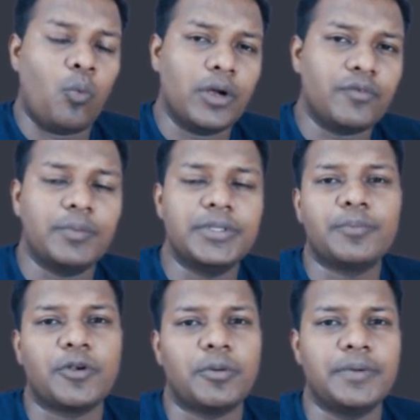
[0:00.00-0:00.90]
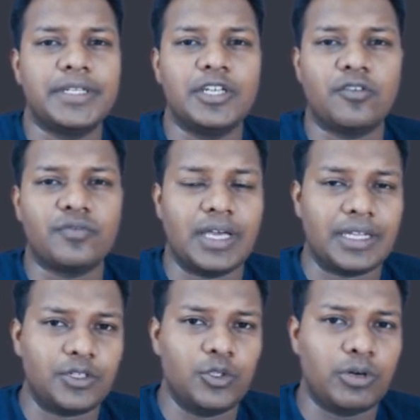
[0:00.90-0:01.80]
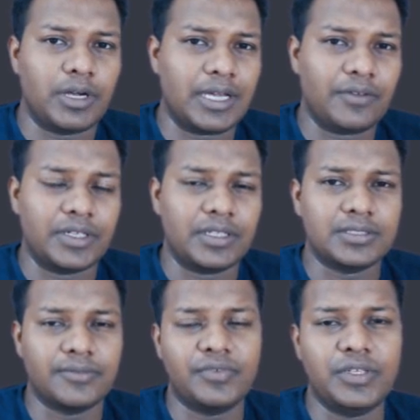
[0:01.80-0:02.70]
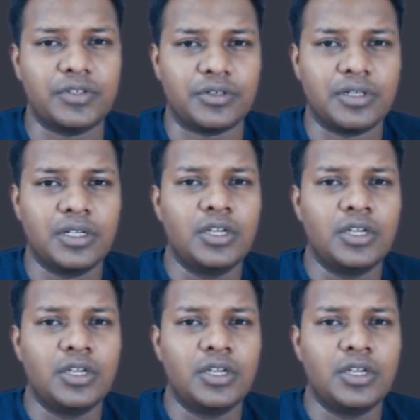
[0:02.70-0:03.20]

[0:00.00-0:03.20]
what will be the probability of that you are having some fever.